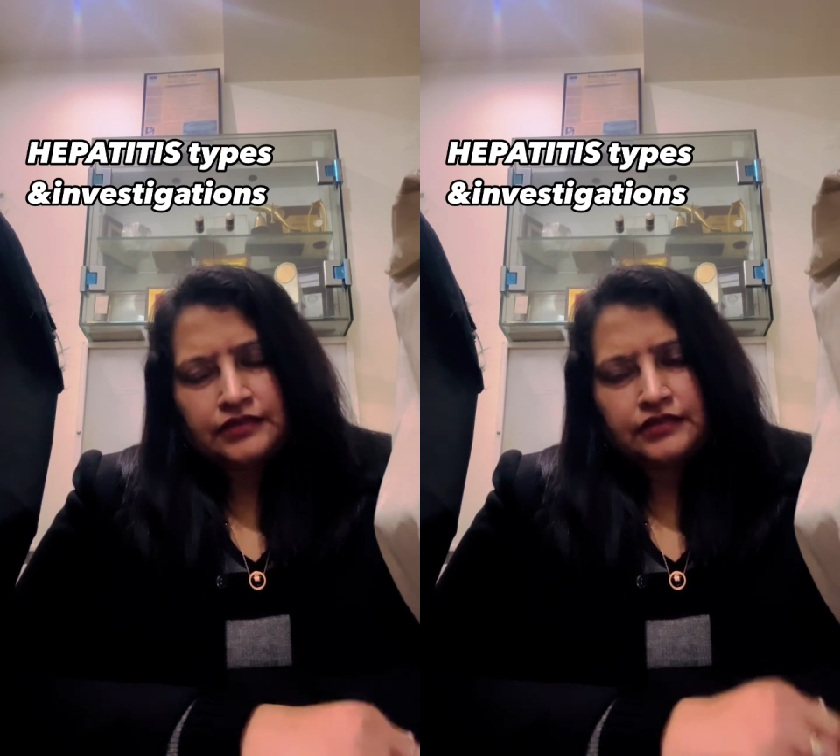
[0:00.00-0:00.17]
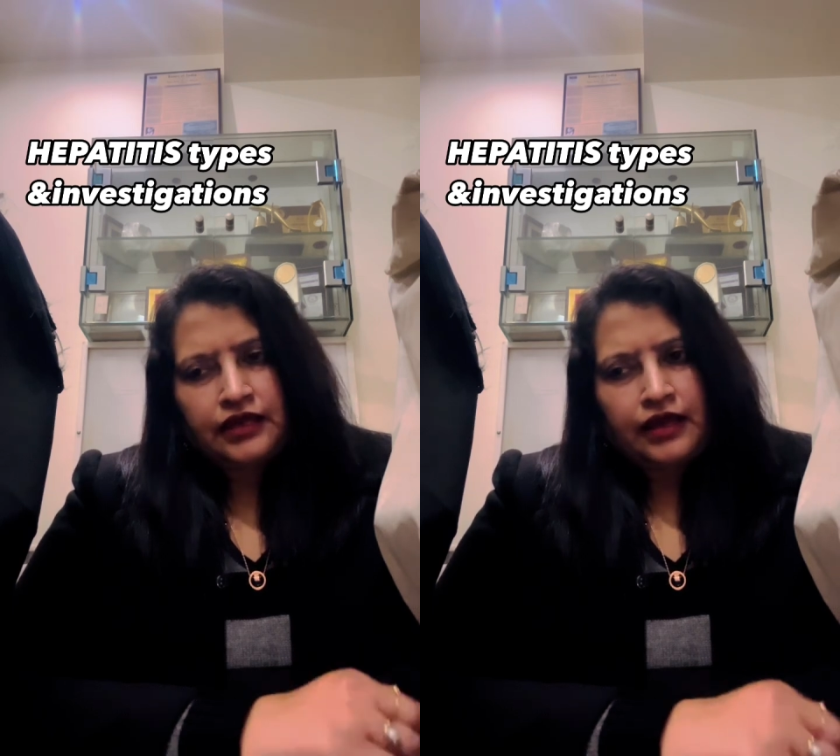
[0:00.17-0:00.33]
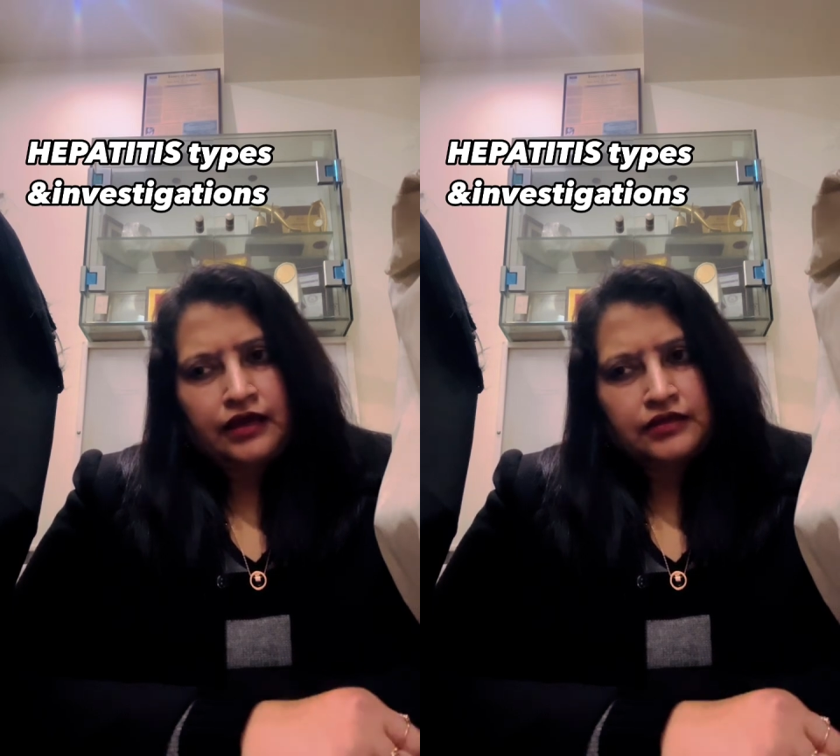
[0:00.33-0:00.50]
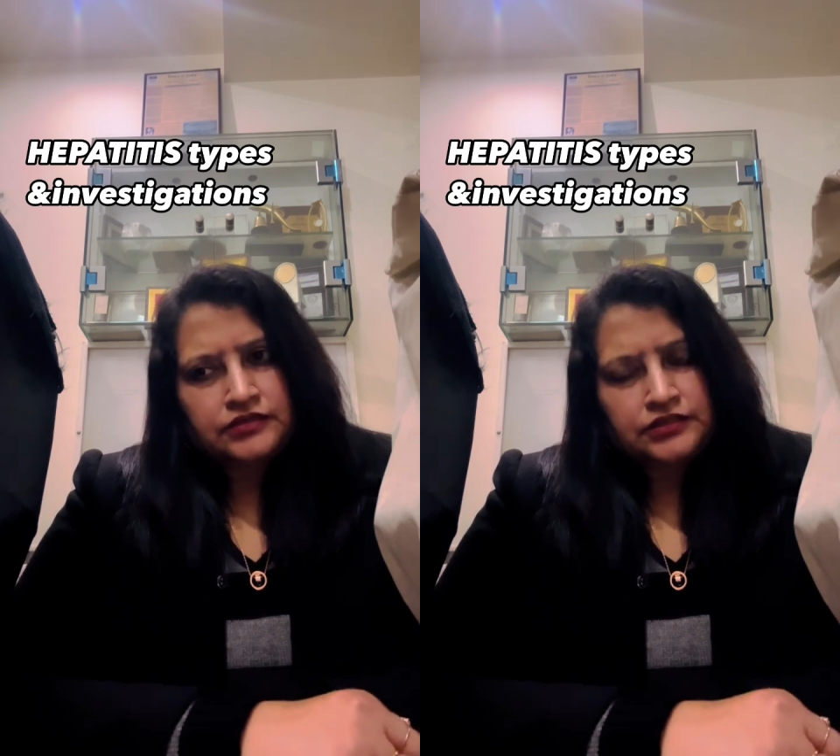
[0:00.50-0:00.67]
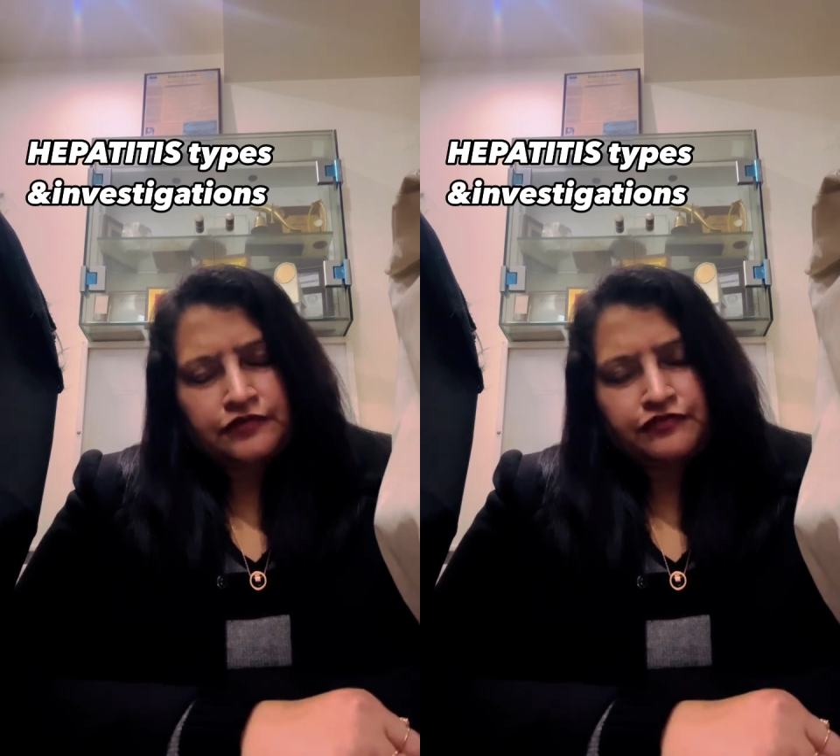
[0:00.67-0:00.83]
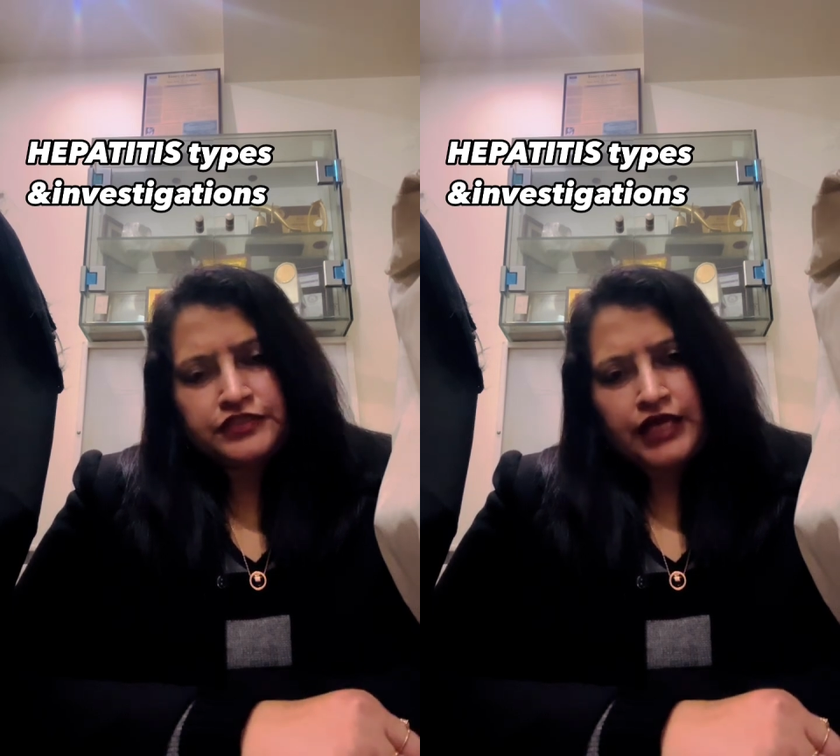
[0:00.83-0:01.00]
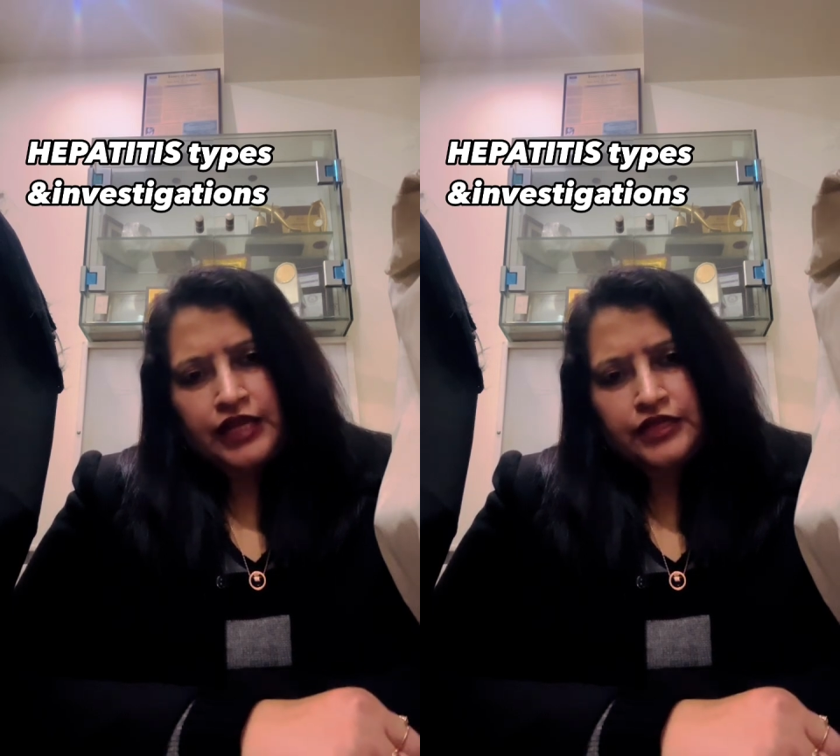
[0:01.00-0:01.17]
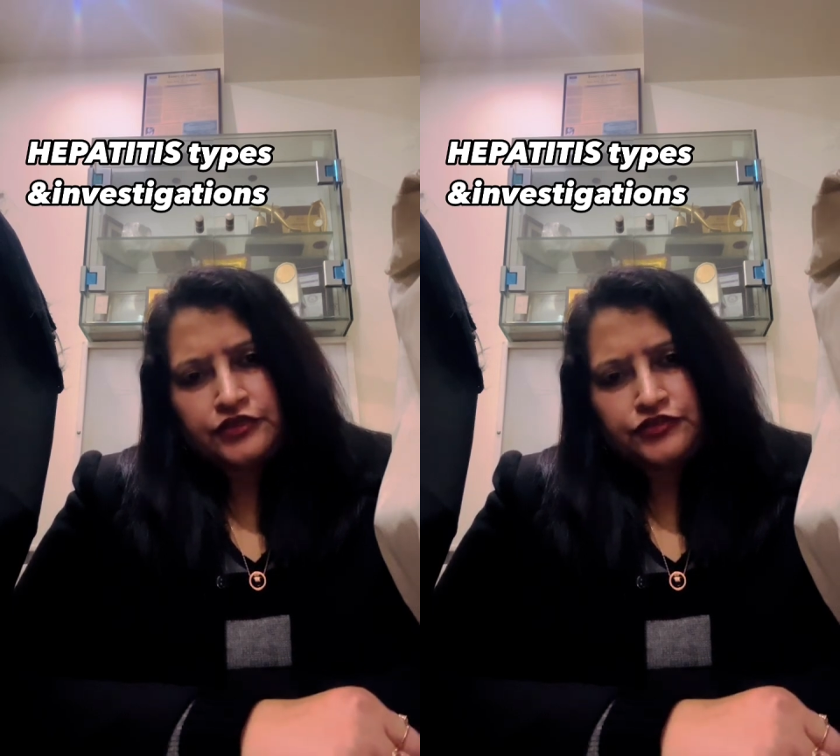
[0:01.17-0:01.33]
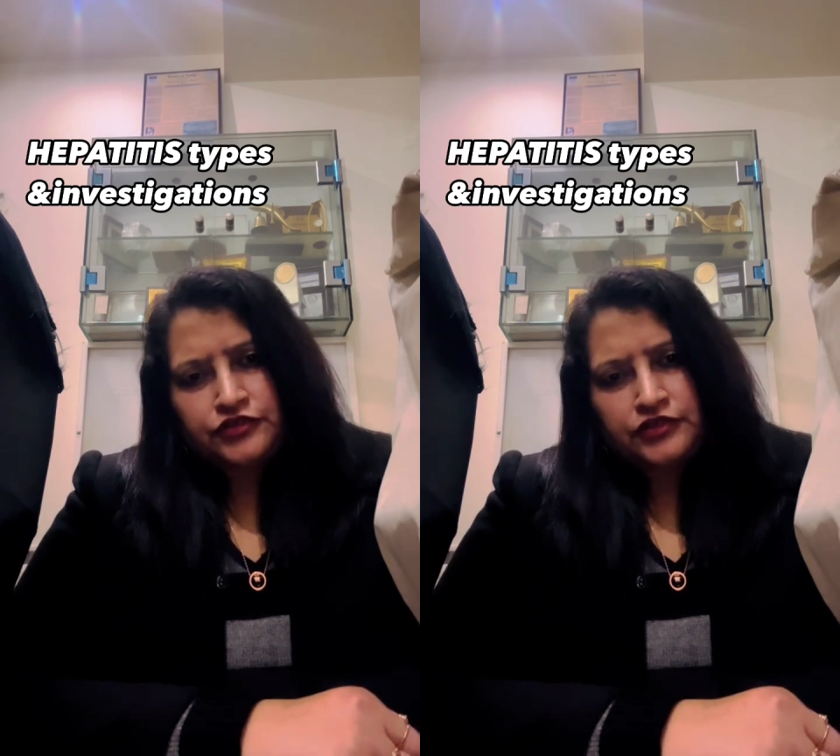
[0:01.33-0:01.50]
the surface
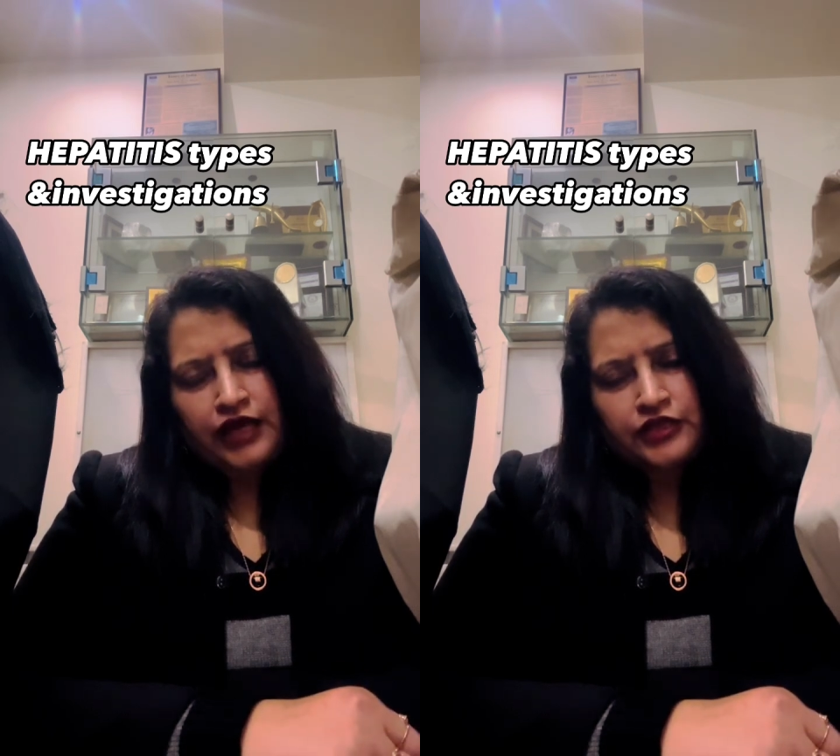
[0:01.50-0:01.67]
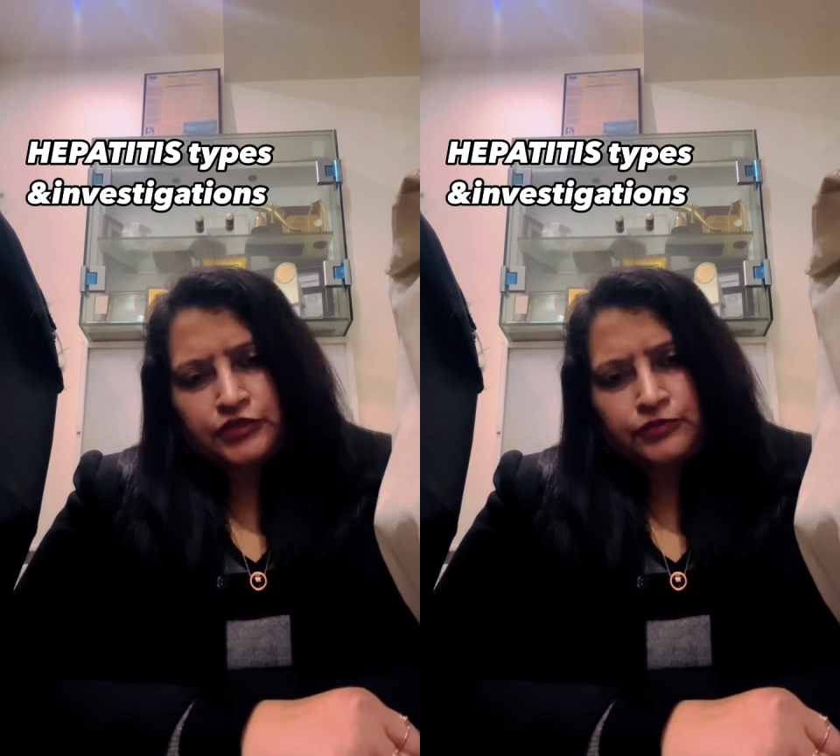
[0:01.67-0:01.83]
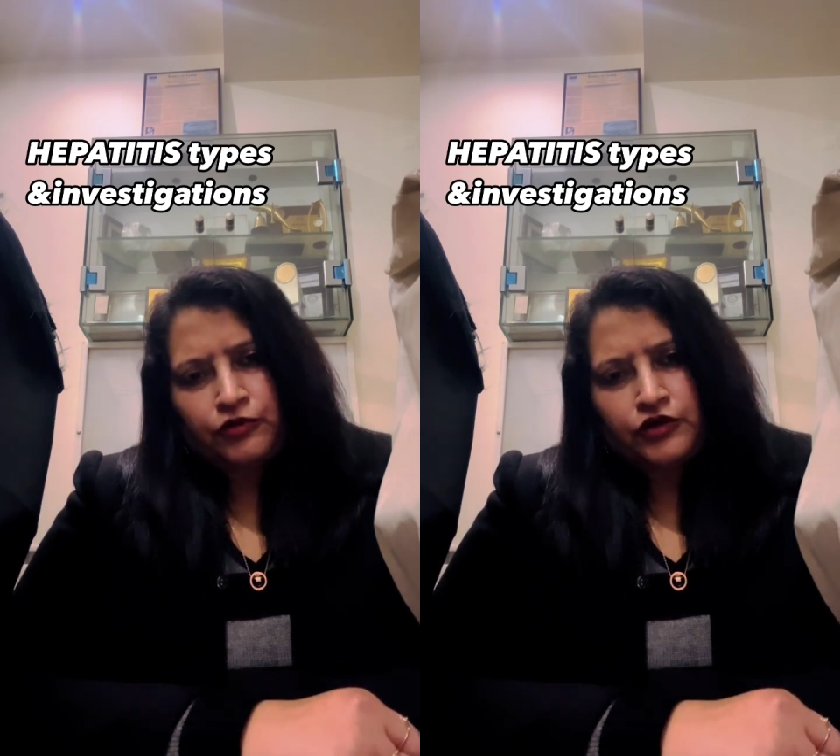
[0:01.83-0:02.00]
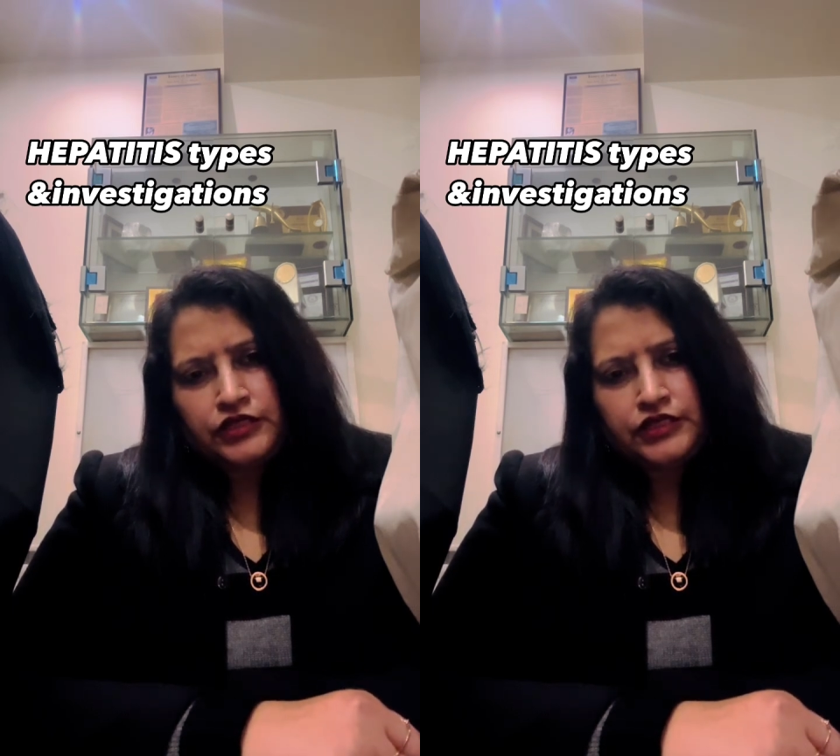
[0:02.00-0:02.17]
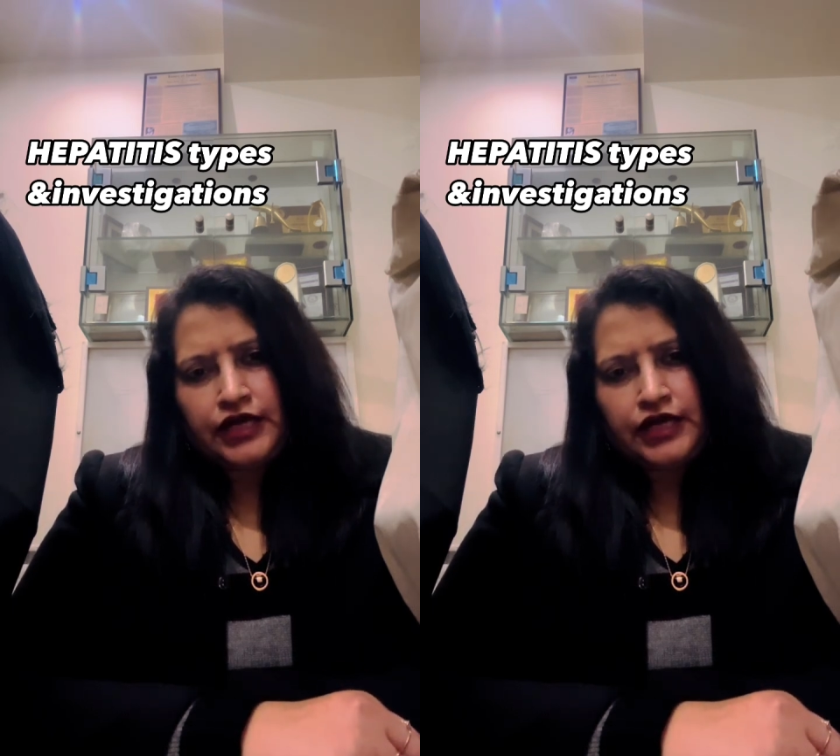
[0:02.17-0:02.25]
antigen antibody,